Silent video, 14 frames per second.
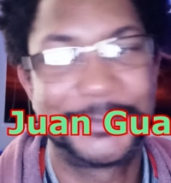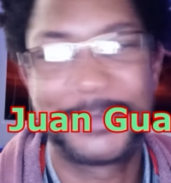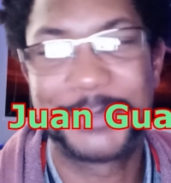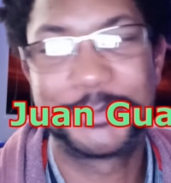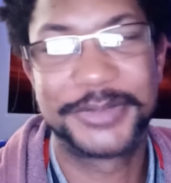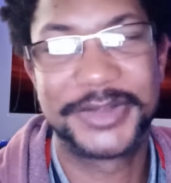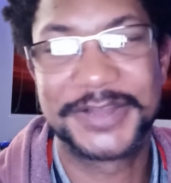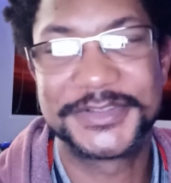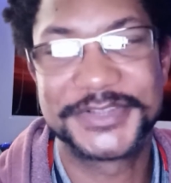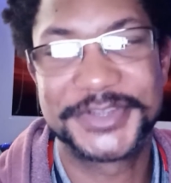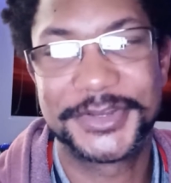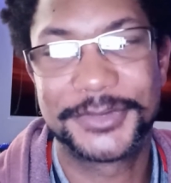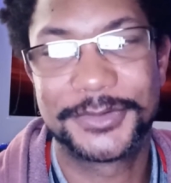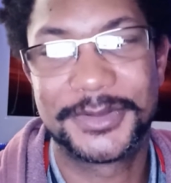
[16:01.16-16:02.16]
pronouncing
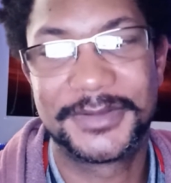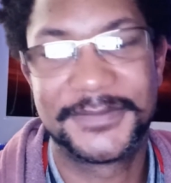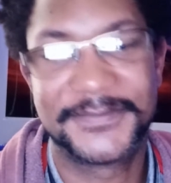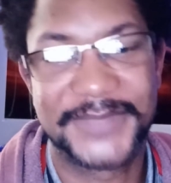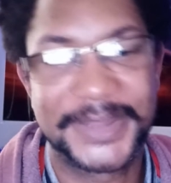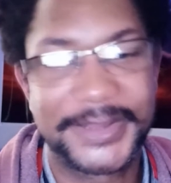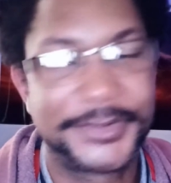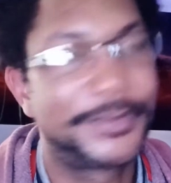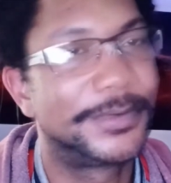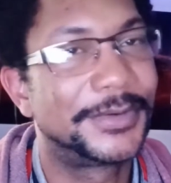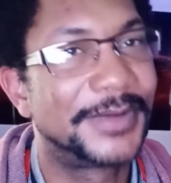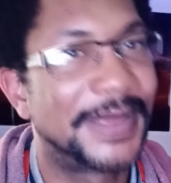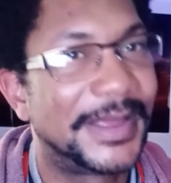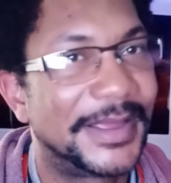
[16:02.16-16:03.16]
it wrong. Vector
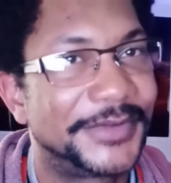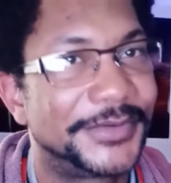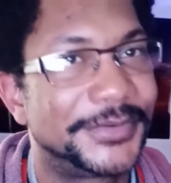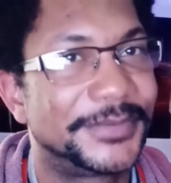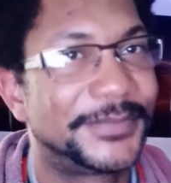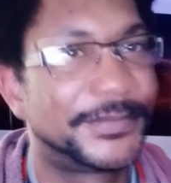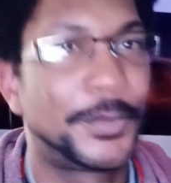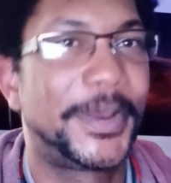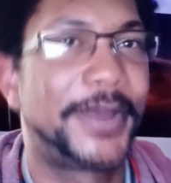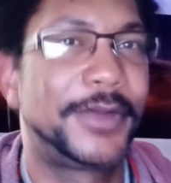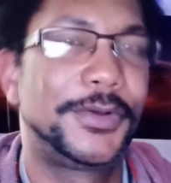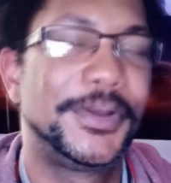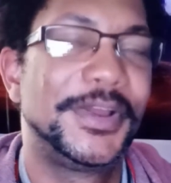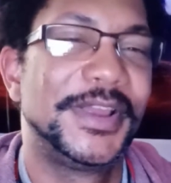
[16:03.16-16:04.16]
Hector
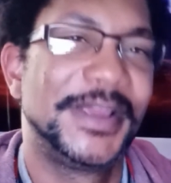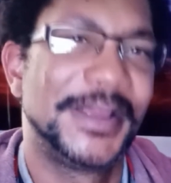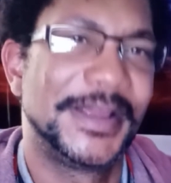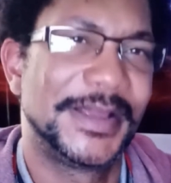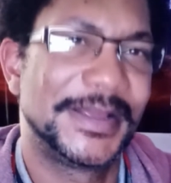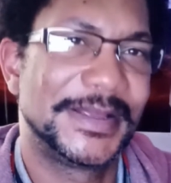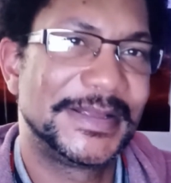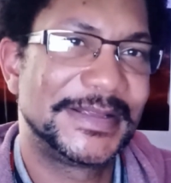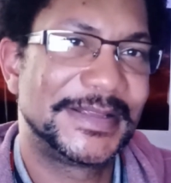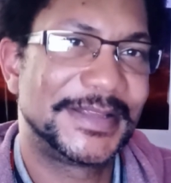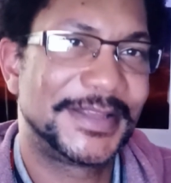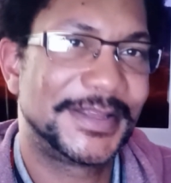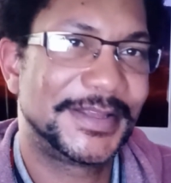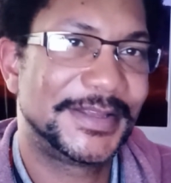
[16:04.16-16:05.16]
Guaido.
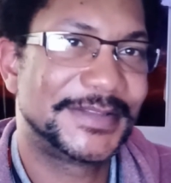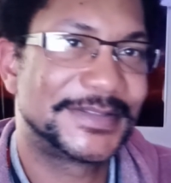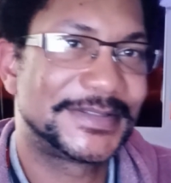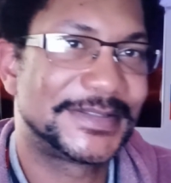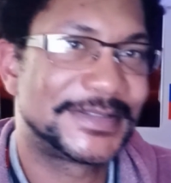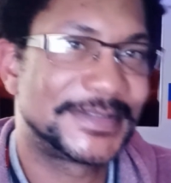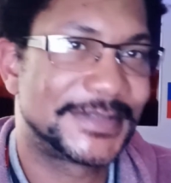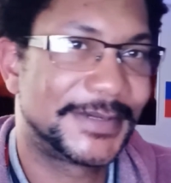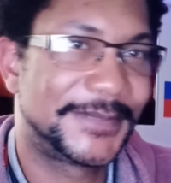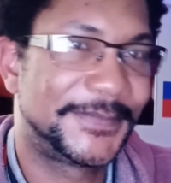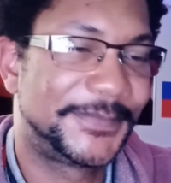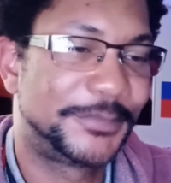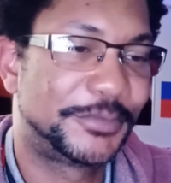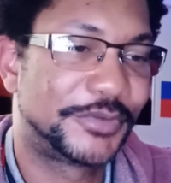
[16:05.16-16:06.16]
He's the
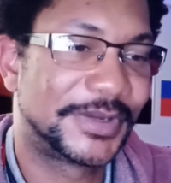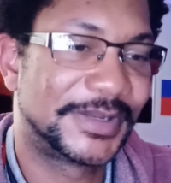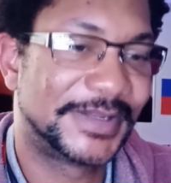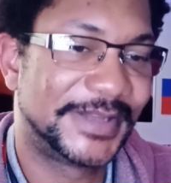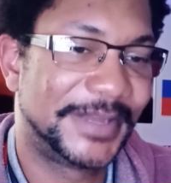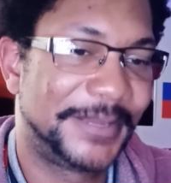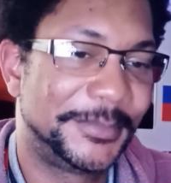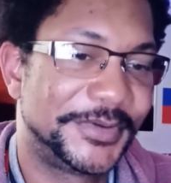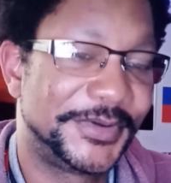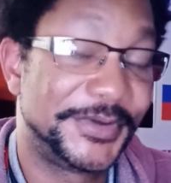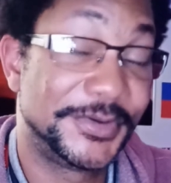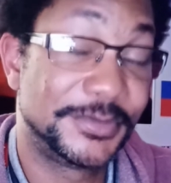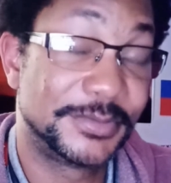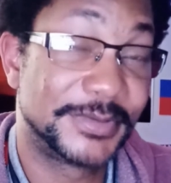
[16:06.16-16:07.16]
self-proclaimed
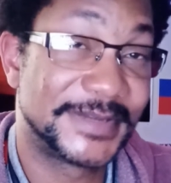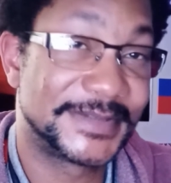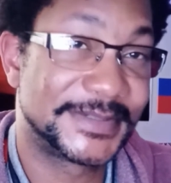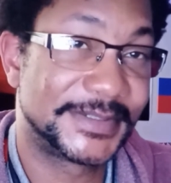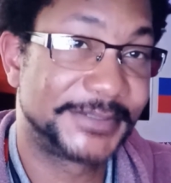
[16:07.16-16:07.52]
new president.